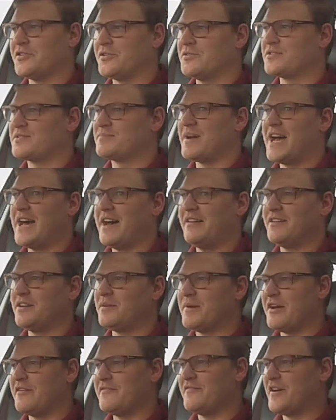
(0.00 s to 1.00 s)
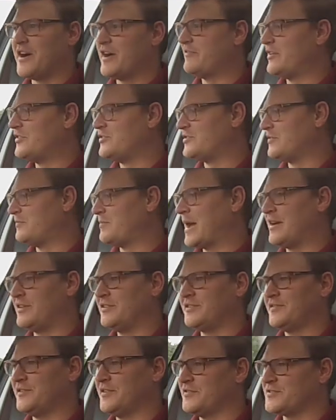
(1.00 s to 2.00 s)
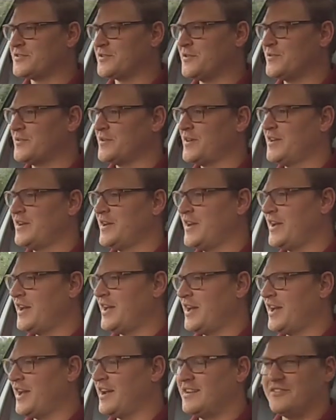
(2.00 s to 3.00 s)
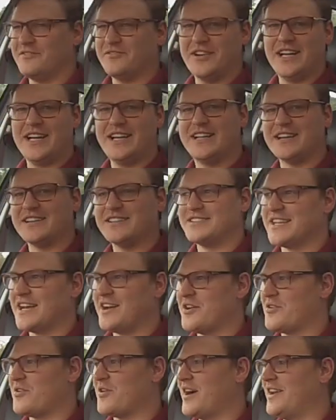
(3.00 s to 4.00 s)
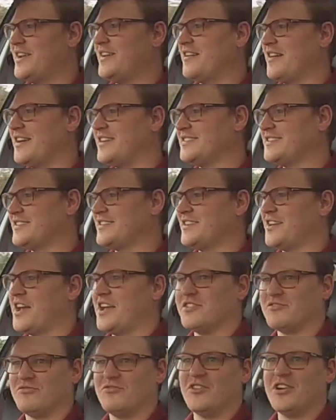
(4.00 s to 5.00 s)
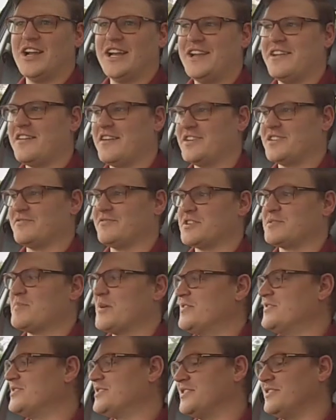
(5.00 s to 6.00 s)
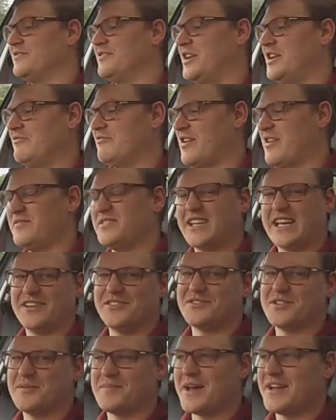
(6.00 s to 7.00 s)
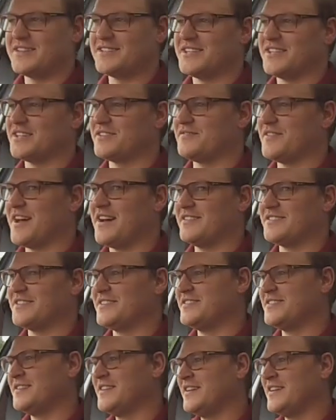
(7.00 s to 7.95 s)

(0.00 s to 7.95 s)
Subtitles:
horsepower and about 500 pounds-foot of torque, and it really does sound quite nice. It's really nice and responsive, and it revs out to about 6,000.